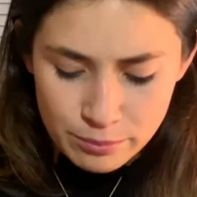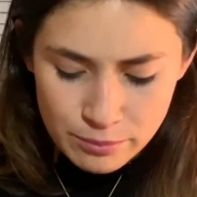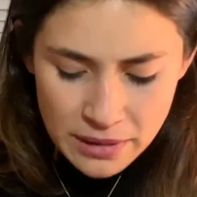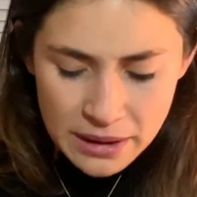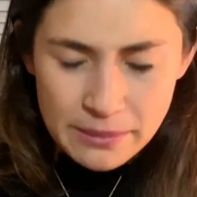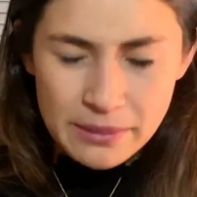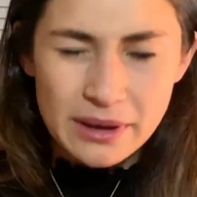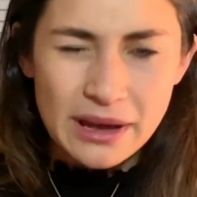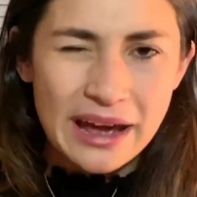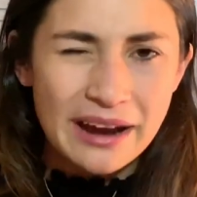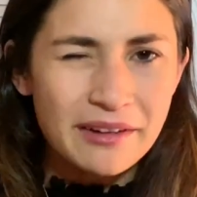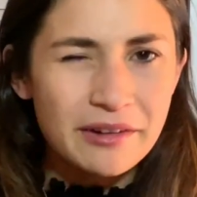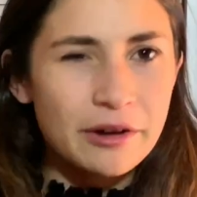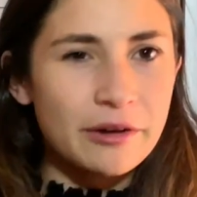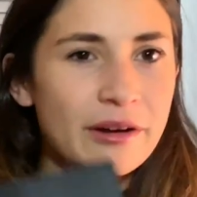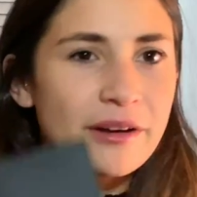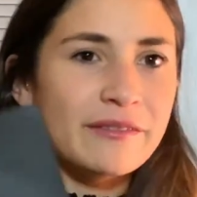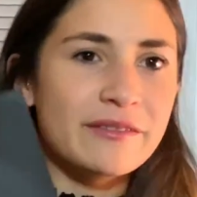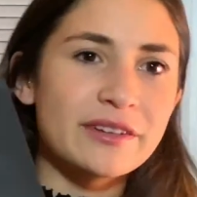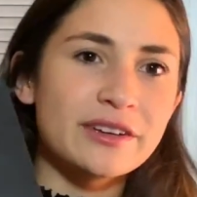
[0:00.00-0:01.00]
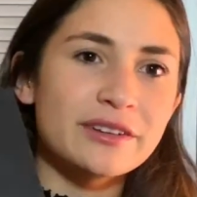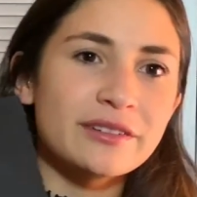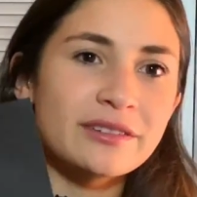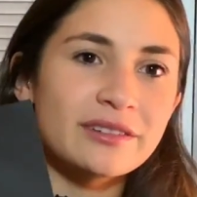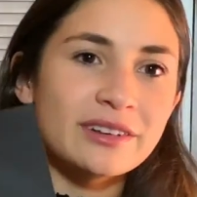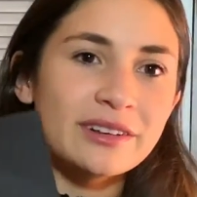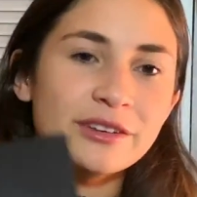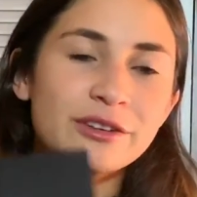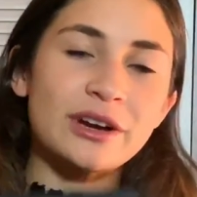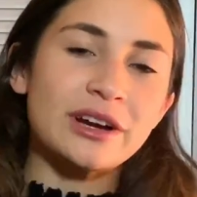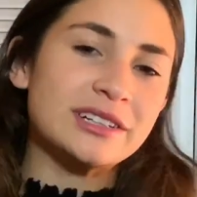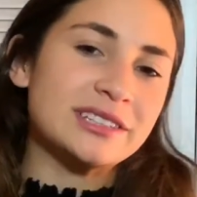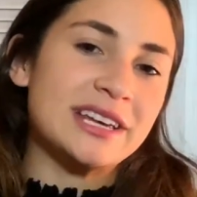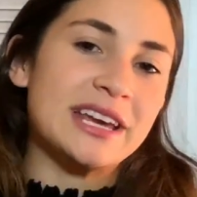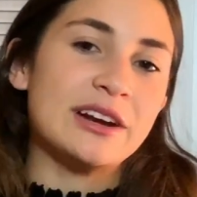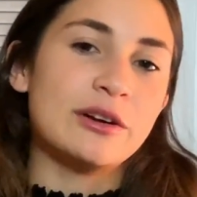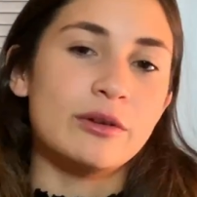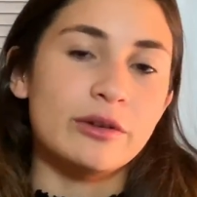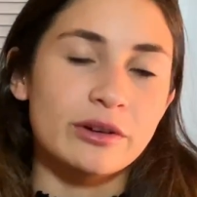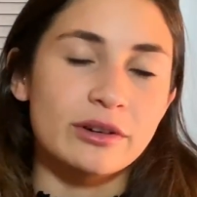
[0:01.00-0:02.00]
if you guys
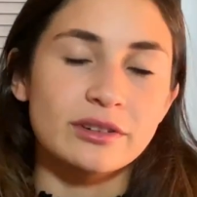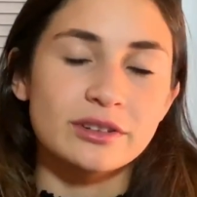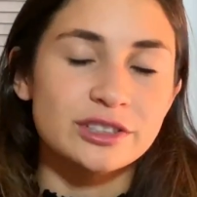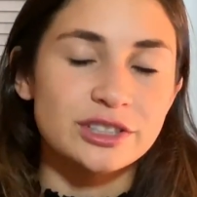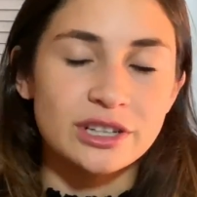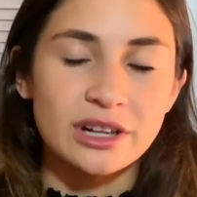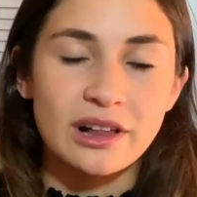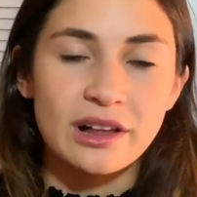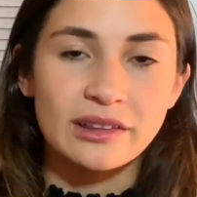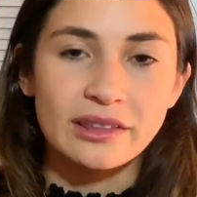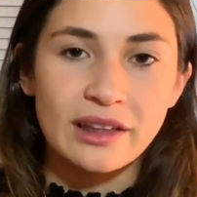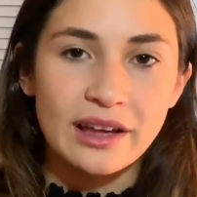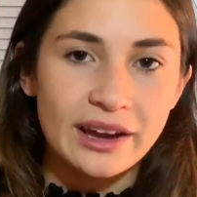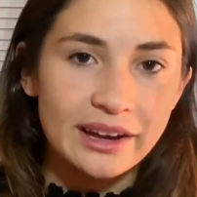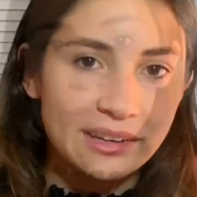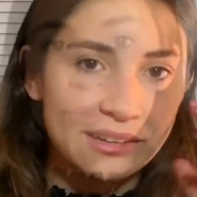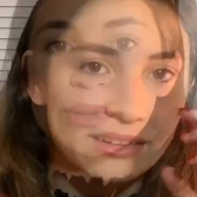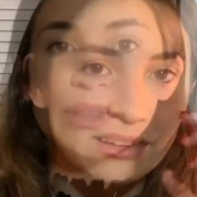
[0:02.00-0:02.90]
can't order Chanel online,